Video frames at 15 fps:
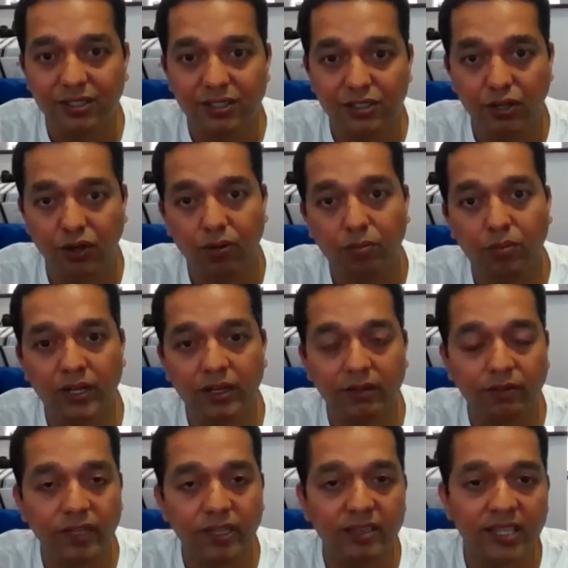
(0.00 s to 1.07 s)
So, but
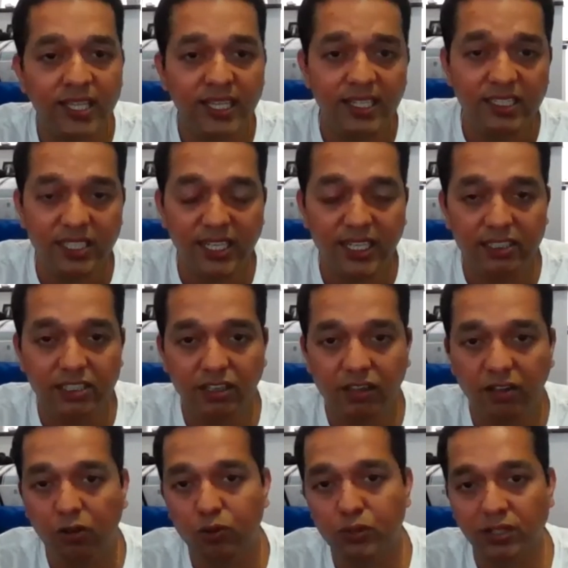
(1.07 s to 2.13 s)
when things changed
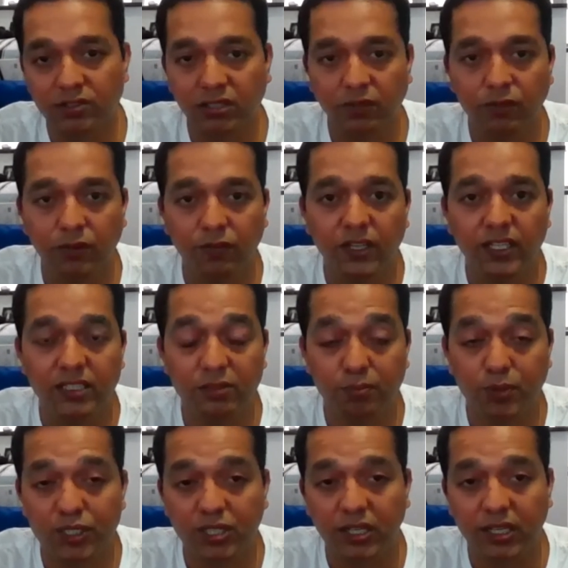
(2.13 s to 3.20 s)
in 2015,
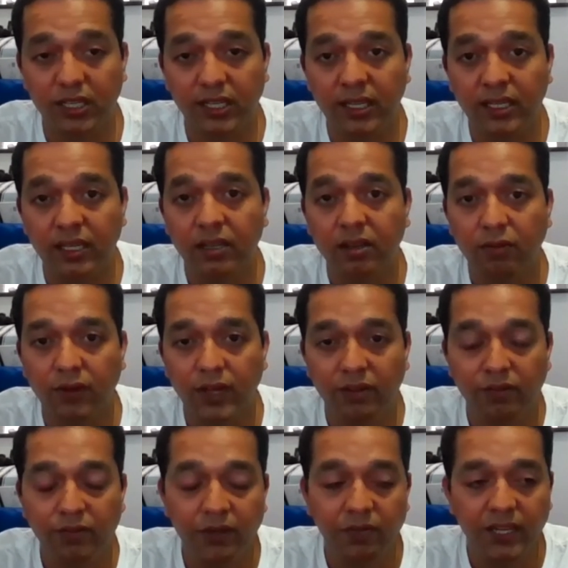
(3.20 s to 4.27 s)
especially when
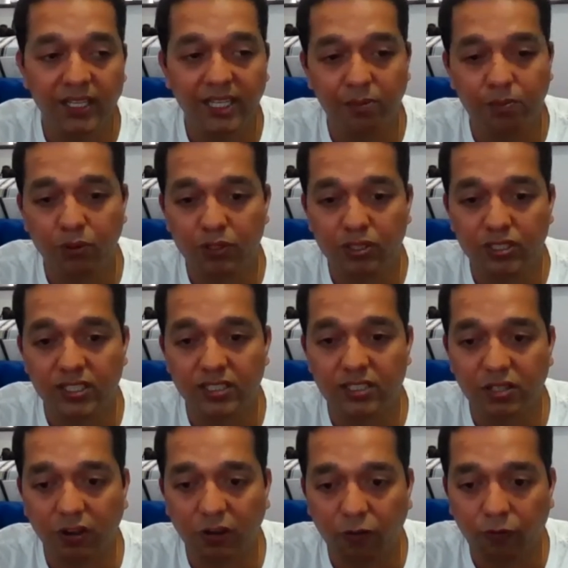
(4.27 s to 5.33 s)
we were in the process
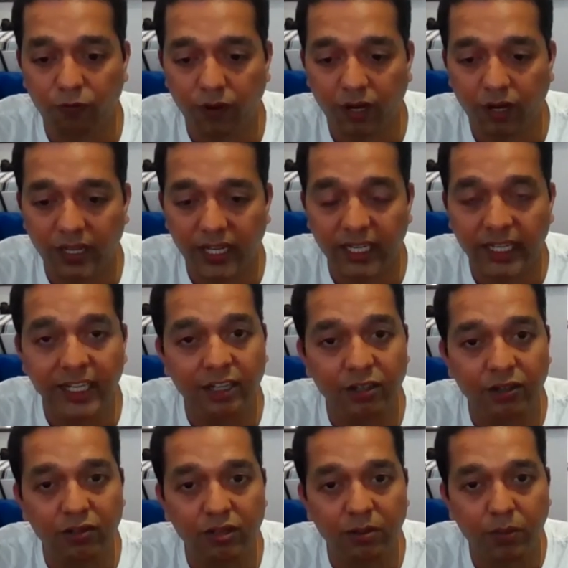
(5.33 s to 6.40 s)
of getting
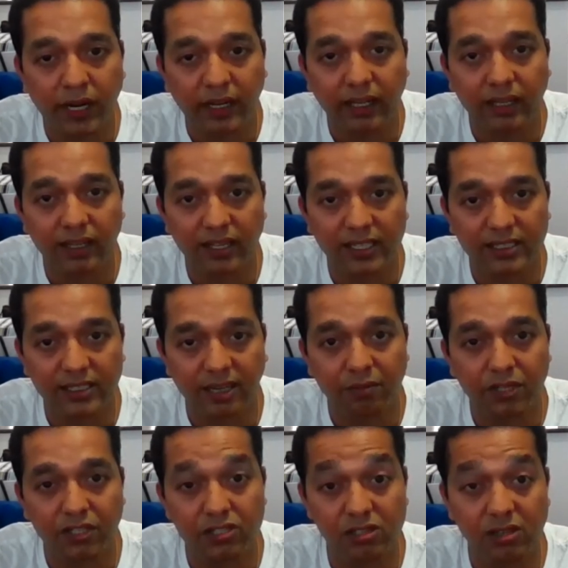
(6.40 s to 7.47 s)
into the practical
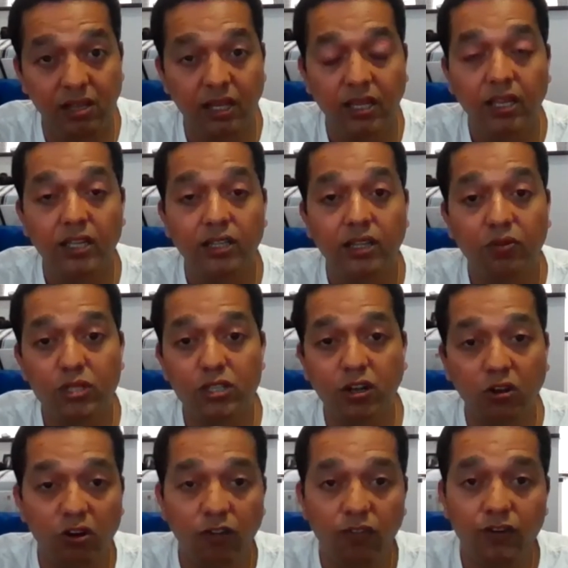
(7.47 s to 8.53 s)
examination, there was a
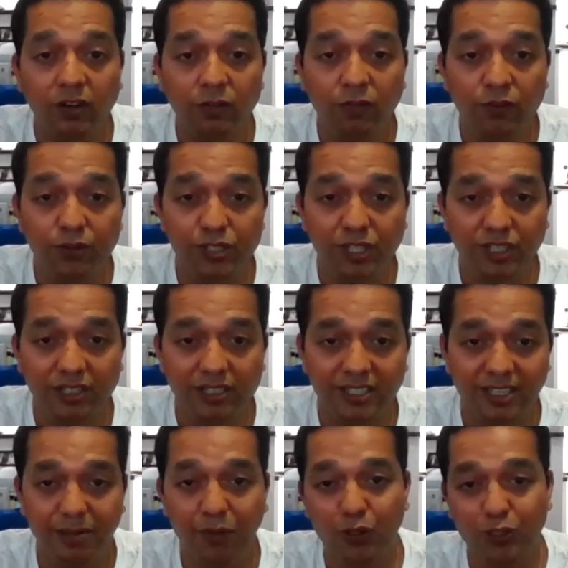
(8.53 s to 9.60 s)
lot of confusion. The
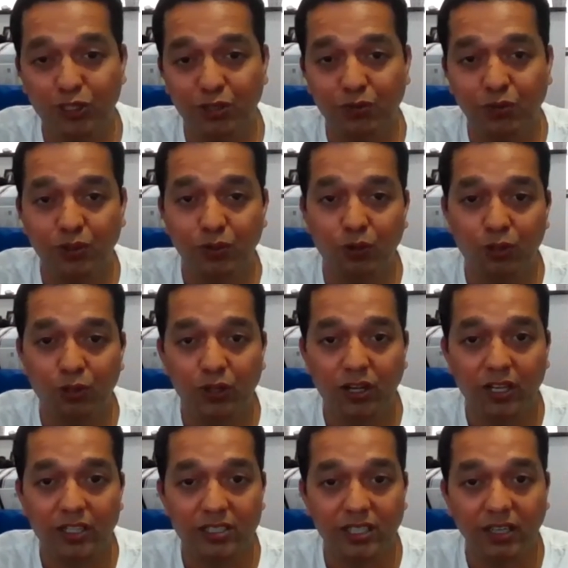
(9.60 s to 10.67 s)
same question what you
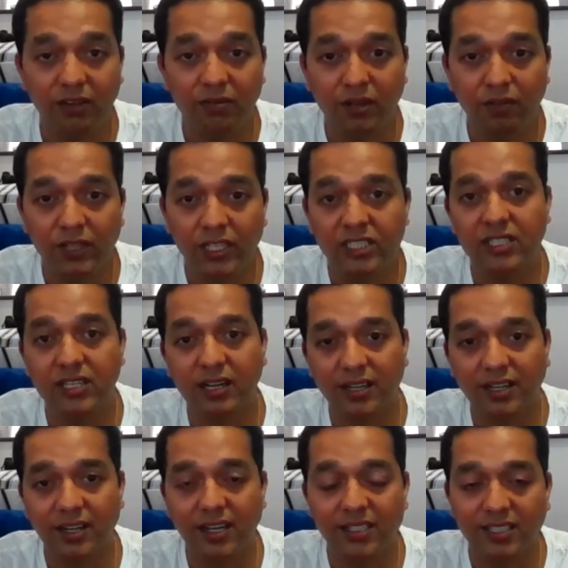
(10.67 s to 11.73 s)
asked, even we
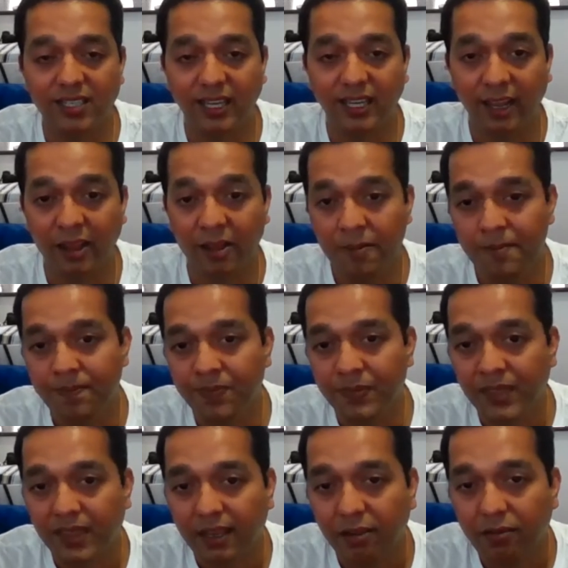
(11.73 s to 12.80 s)
started asking
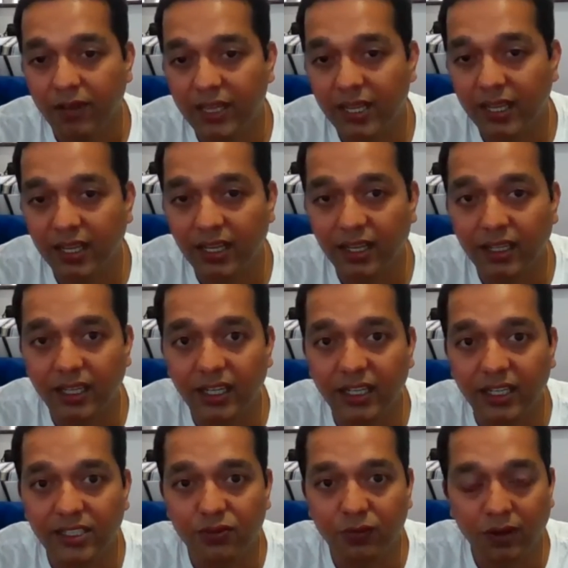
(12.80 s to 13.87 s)
whether it
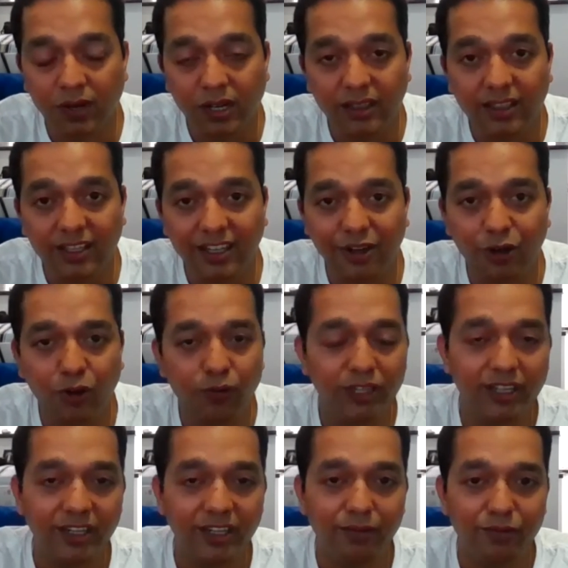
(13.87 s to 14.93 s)
is worth it or
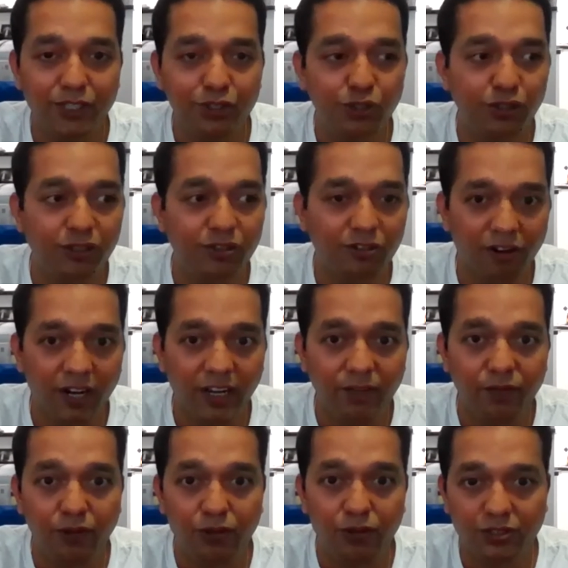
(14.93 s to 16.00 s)
whether we should try
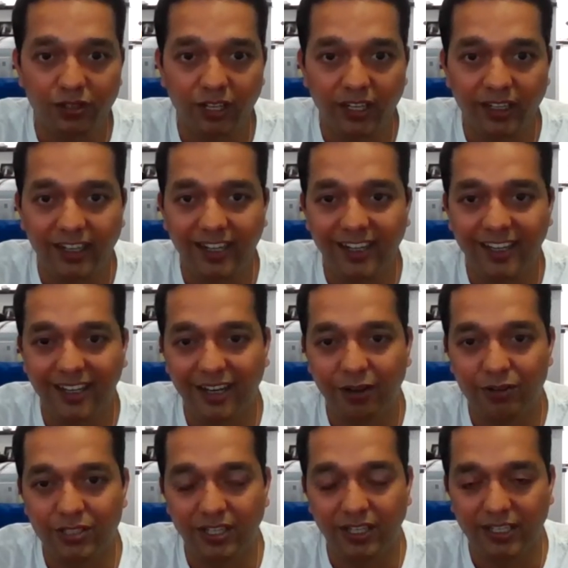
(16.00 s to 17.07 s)
for Australian Dental
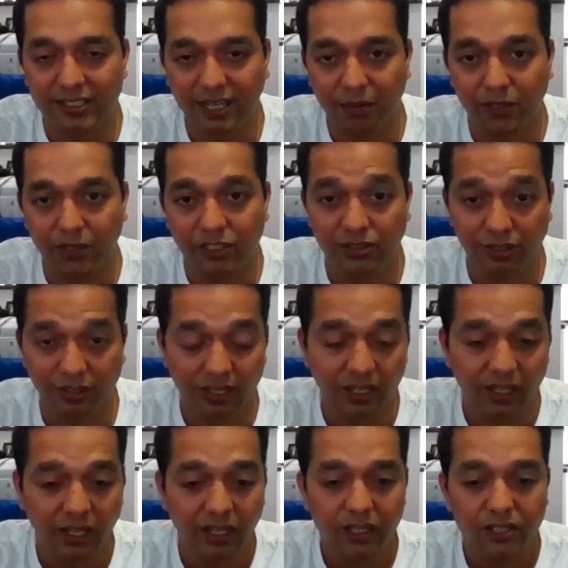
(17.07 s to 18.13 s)
Council examination.
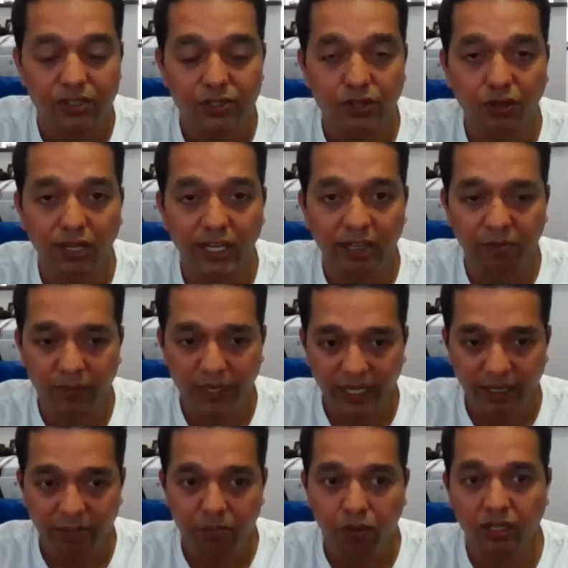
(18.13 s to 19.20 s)
So let
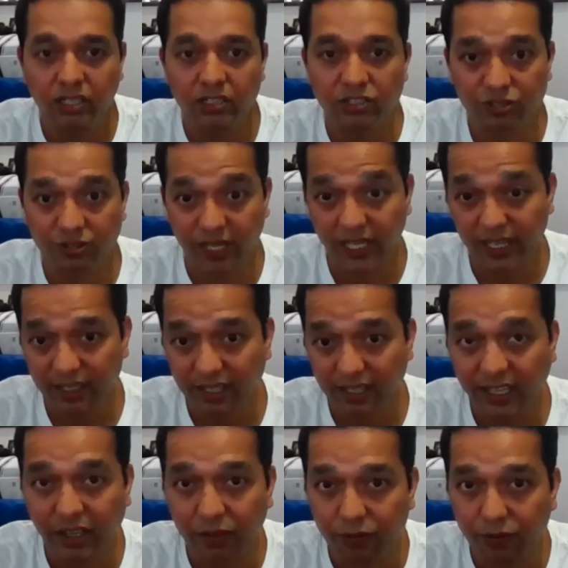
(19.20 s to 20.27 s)
me put it straight.
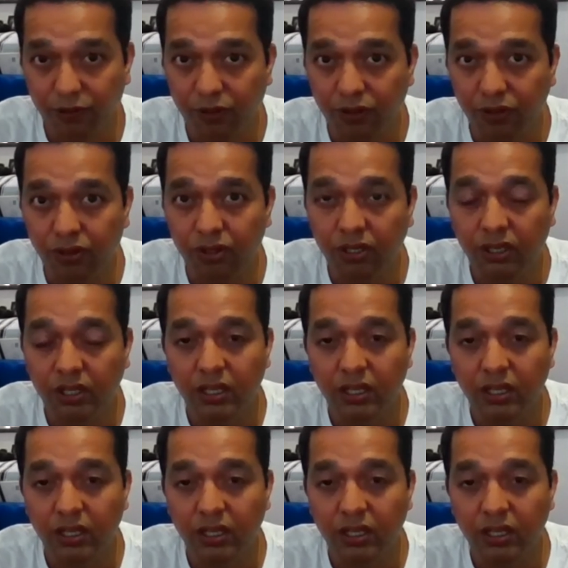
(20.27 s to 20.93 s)
Like if you